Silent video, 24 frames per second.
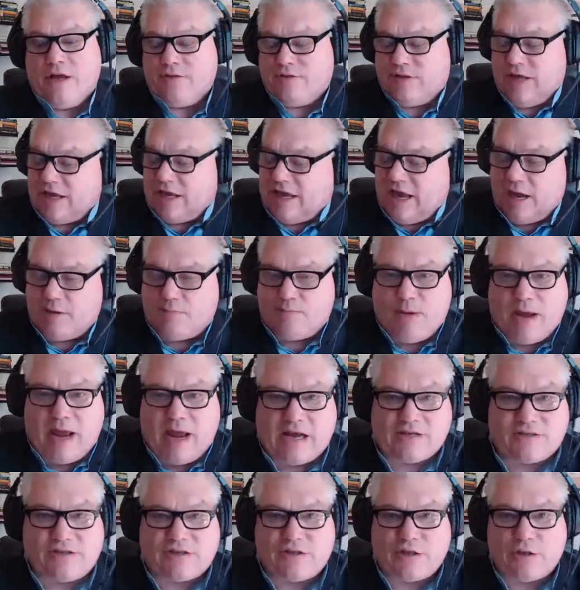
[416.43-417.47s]
They get
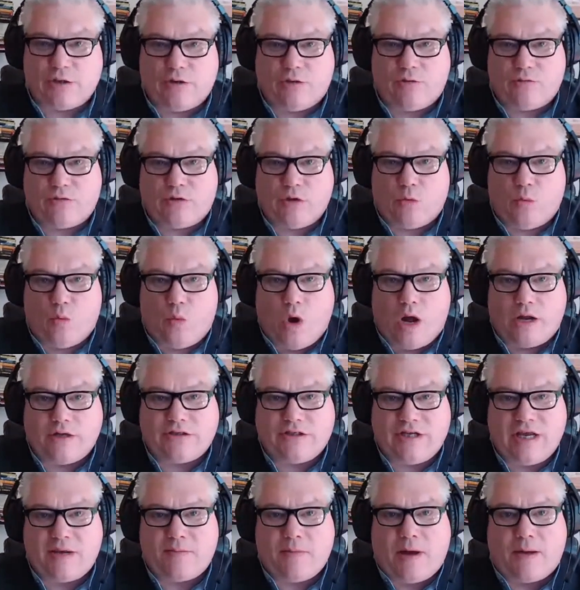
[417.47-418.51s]
past the one
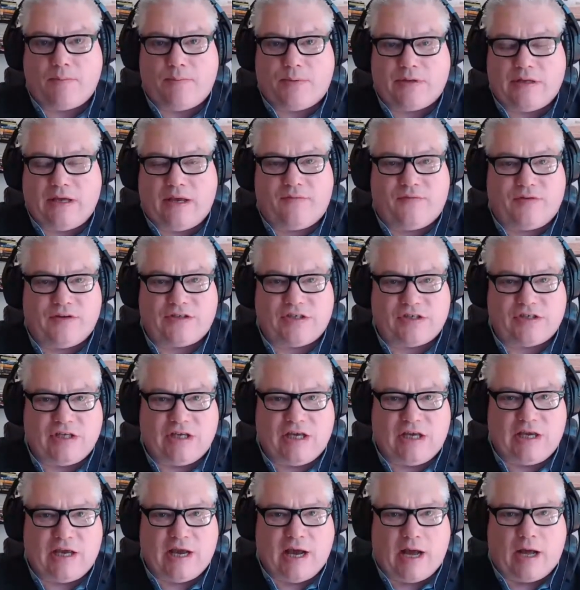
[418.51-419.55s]
team, I believe it's
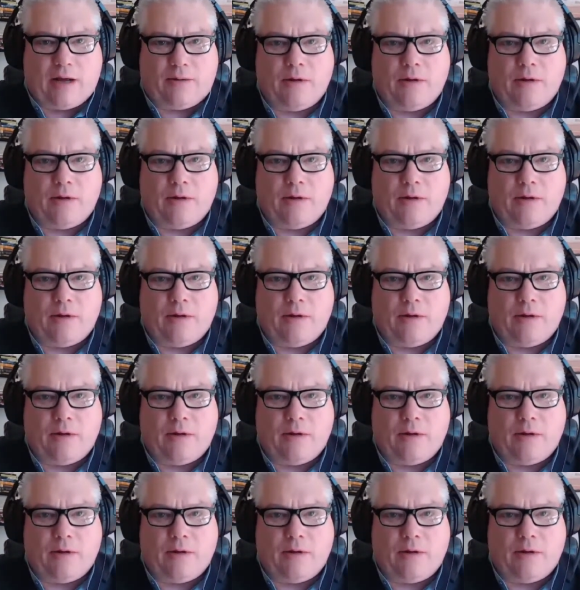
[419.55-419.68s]
the